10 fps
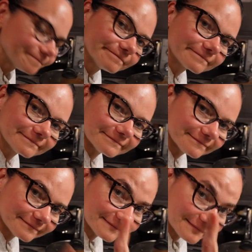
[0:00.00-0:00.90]
Maybe
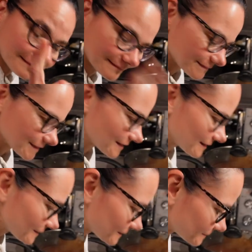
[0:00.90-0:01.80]
drop some
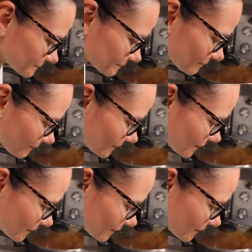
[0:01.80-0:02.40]
water from the